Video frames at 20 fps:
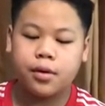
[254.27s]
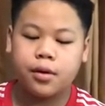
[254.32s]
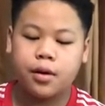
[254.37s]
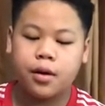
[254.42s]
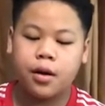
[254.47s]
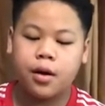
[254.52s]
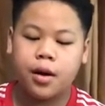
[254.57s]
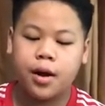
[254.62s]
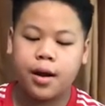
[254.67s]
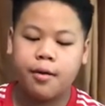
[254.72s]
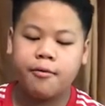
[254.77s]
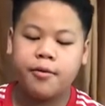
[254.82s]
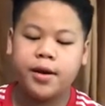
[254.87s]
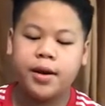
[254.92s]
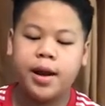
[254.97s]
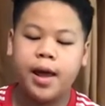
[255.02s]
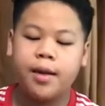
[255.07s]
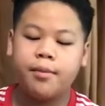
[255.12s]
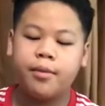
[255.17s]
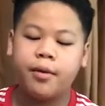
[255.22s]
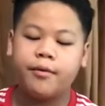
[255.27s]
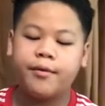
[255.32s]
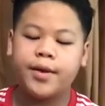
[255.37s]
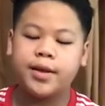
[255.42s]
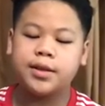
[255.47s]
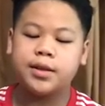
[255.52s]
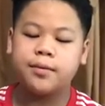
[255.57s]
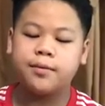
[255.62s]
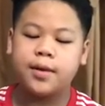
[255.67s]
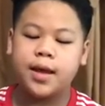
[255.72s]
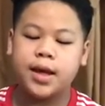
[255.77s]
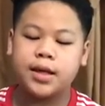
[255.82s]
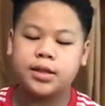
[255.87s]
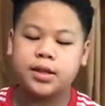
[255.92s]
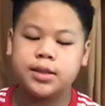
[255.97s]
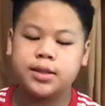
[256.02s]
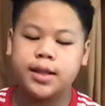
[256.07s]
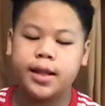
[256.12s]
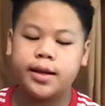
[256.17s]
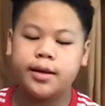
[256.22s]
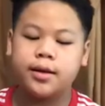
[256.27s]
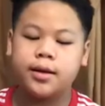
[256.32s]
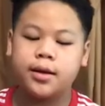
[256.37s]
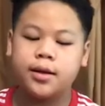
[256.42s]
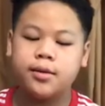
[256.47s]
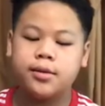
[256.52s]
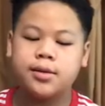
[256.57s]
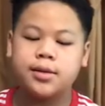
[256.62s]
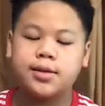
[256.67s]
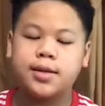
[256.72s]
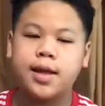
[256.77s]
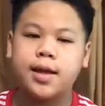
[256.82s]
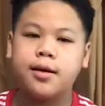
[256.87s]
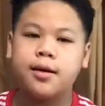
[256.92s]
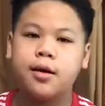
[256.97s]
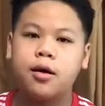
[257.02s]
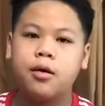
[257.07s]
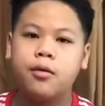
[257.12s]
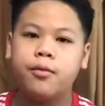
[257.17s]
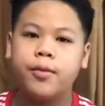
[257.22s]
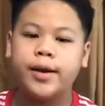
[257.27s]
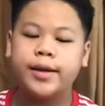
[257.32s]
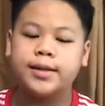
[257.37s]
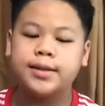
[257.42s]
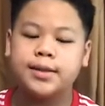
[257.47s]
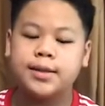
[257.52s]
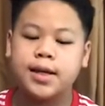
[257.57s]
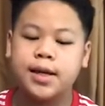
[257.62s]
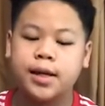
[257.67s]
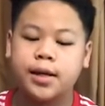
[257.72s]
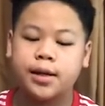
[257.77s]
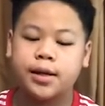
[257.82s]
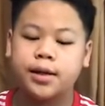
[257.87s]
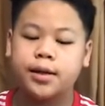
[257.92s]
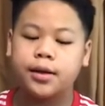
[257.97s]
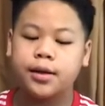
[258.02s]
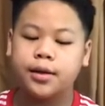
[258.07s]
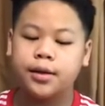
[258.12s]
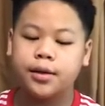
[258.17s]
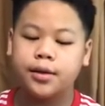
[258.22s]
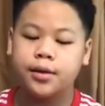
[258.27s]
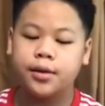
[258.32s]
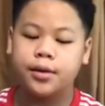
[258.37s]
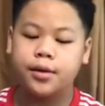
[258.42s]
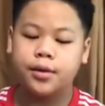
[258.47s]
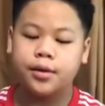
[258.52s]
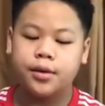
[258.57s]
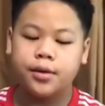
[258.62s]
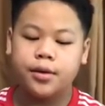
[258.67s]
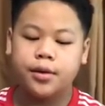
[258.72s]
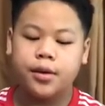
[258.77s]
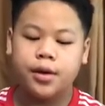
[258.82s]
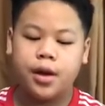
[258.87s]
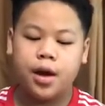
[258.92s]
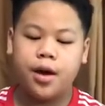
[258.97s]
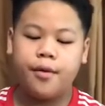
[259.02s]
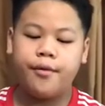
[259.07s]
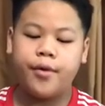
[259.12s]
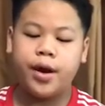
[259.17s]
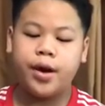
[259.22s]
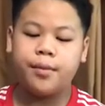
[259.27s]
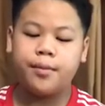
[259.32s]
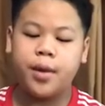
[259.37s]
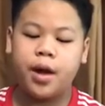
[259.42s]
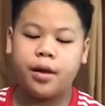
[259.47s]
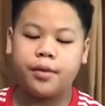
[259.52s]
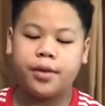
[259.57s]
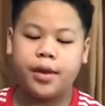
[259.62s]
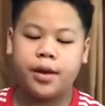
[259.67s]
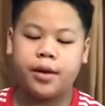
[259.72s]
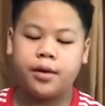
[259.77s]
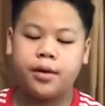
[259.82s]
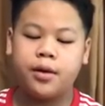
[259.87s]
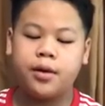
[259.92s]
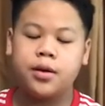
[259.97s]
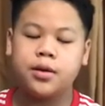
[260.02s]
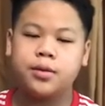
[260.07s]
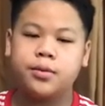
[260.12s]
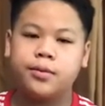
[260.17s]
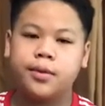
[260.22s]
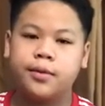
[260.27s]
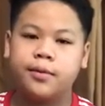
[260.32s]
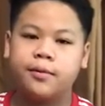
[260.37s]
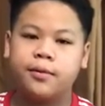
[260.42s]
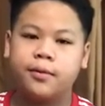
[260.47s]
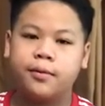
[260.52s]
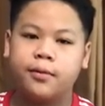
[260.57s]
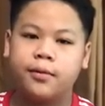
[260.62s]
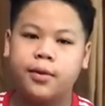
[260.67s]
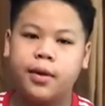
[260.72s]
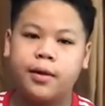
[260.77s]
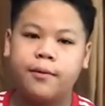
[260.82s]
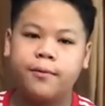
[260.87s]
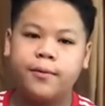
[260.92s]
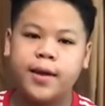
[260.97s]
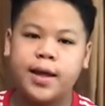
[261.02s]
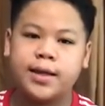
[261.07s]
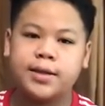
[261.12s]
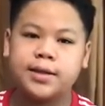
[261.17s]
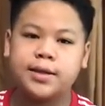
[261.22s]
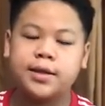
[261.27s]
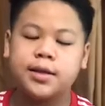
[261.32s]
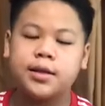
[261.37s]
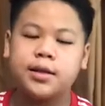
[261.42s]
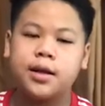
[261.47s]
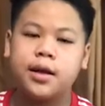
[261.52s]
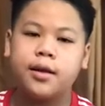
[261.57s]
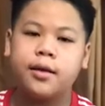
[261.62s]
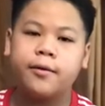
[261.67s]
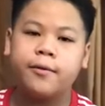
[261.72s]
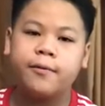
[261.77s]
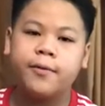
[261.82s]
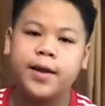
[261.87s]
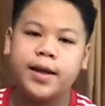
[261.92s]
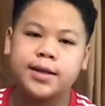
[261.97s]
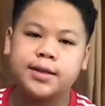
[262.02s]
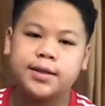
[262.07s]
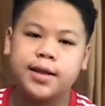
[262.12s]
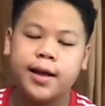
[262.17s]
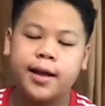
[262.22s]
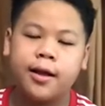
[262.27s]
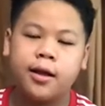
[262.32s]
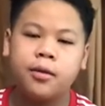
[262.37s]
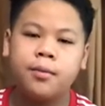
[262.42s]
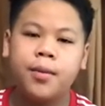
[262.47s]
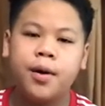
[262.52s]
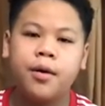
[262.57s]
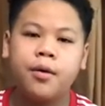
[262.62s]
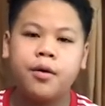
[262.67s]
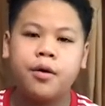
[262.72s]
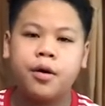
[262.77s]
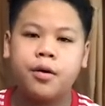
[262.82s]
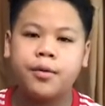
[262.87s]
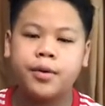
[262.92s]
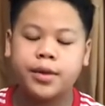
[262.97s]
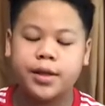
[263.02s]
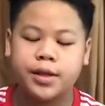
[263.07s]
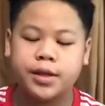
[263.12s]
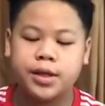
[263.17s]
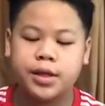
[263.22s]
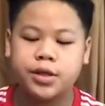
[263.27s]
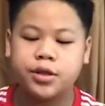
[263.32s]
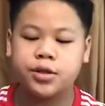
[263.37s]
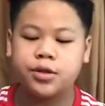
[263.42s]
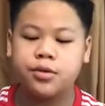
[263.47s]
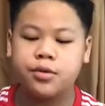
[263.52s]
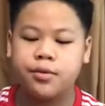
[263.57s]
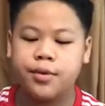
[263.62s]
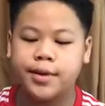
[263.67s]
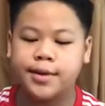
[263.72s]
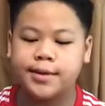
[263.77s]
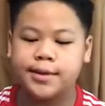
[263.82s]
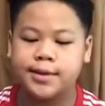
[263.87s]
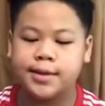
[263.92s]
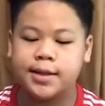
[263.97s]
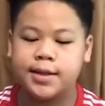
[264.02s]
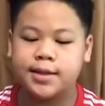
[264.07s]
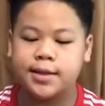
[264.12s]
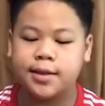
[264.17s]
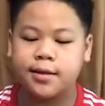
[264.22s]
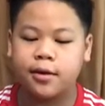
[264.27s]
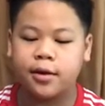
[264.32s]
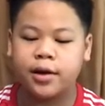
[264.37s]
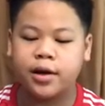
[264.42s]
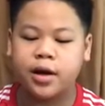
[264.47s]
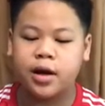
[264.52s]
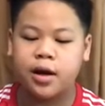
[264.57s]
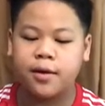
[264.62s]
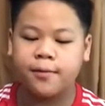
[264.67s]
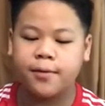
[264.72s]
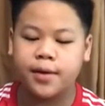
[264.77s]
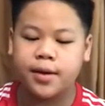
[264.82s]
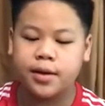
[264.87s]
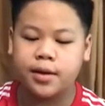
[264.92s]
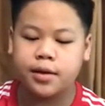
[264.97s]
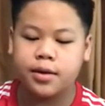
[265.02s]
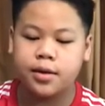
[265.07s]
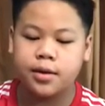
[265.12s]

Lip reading: are everyday preventive actions that include staying home when sick, covering mouth and nose with flexed elbow or with a tissue when sneezing or coughing,